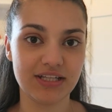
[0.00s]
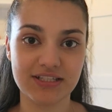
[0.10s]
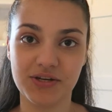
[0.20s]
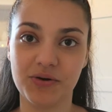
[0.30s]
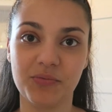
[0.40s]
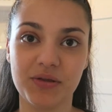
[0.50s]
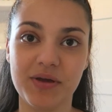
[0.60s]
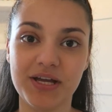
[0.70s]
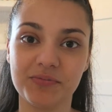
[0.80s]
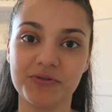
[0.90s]
let's get on with a
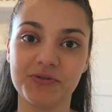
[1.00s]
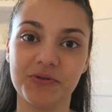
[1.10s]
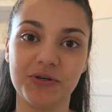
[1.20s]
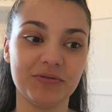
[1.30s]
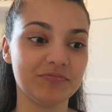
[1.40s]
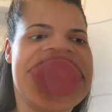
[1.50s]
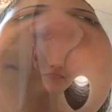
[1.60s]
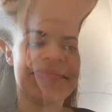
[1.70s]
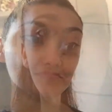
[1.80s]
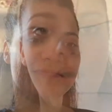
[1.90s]
makeup tutorial.
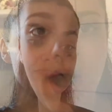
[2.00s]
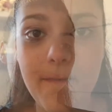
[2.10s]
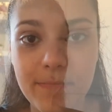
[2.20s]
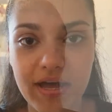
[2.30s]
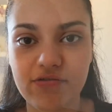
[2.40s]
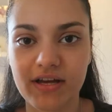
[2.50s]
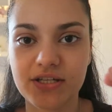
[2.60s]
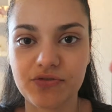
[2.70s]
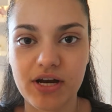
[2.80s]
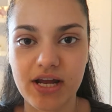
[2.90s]
So I'm
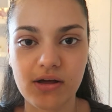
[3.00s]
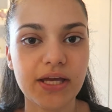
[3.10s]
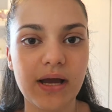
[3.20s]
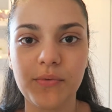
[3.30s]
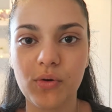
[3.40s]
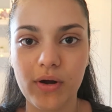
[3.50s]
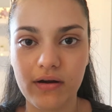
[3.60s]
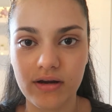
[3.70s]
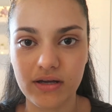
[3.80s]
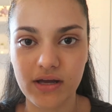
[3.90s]
barefaced right now, like I'm not
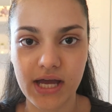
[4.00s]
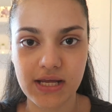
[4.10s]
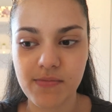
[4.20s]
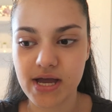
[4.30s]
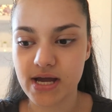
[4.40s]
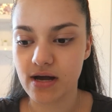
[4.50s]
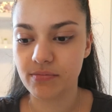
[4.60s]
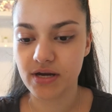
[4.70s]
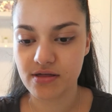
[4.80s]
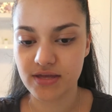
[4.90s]
wearing any
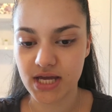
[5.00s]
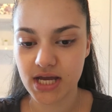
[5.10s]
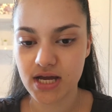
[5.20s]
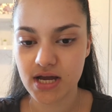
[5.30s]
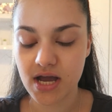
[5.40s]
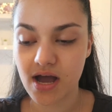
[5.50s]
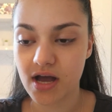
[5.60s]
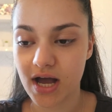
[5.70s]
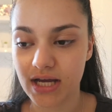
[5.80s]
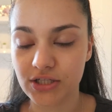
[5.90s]
makeup, nothing.
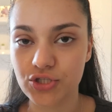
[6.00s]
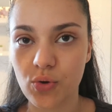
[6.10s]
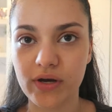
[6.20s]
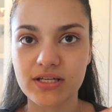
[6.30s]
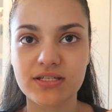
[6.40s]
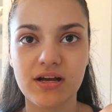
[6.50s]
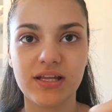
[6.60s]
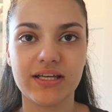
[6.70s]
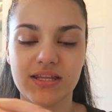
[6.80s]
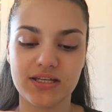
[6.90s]
And so when I start
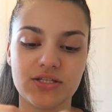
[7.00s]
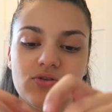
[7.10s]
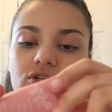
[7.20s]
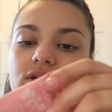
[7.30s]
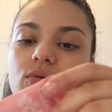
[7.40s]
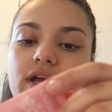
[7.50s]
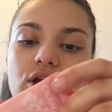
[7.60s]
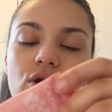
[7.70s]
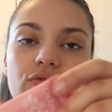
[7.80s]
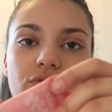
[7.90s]
like this, usually what I
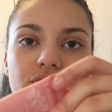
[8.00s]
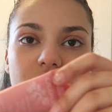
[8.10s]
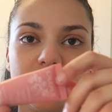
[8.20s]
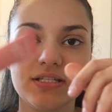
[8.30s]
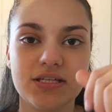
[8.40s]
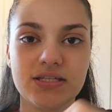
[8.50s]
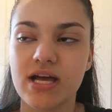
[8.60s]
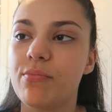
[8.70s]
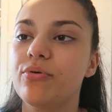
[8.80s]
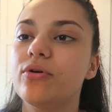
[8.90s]
go for first is
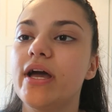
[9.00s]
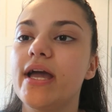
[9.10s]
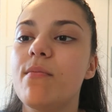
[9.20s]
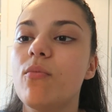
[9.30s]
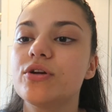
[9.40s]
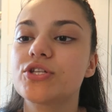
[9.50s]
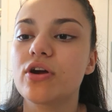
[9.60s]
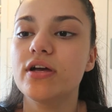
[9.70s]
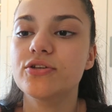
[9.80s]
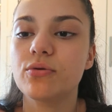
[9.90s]
I put a
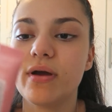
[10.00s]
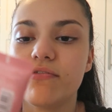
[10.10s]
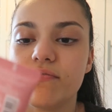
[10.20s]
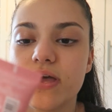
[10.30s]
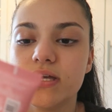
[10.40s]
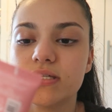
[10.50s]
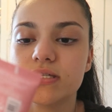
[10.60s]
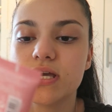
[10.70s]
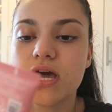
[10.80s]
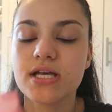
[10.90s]
moisturizer on my
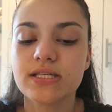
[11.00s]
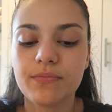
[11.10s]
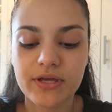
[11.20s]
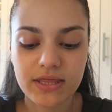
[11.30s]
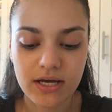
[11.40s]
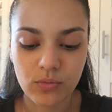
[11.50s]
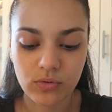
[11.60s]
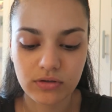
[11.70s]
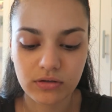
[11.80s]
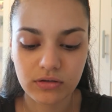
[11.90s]
face, something that
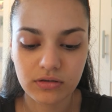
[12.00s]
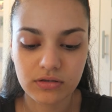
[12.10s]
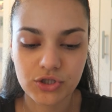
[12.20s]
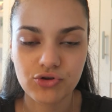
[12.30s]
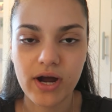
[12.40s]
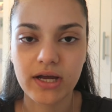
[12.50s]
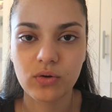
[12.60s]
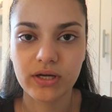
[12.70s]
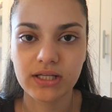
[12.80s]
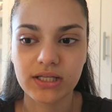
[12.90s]
will dry
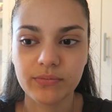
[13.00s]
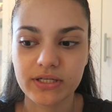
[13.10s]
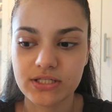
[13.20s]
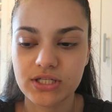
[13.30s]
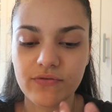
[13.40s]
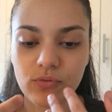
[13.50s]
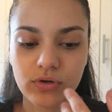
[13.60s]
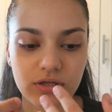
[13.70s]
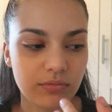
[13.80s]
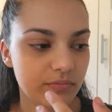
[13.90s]
quickly because you never
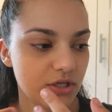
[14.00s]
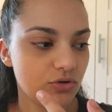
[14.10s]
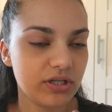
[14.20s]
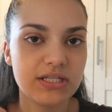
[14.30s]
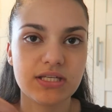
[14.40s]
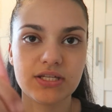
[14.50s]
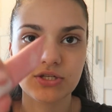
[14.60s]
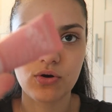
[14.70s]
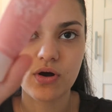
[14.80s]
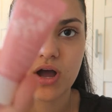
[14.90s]
want to be greasy.
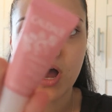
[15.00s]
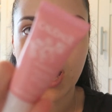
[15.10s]
So